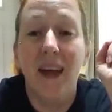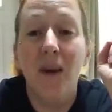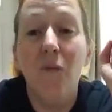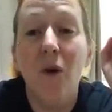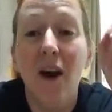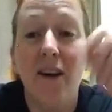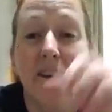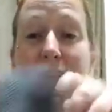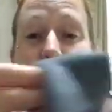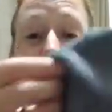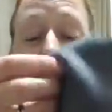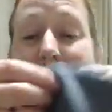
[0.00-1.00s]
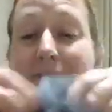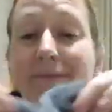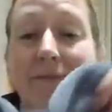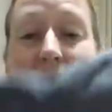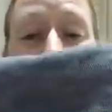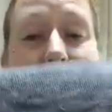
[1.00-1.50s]
and water.
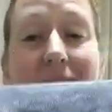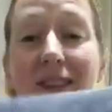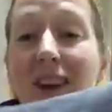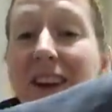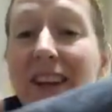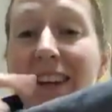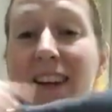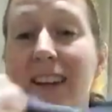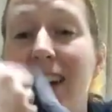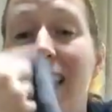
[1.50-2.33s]
That's all you need,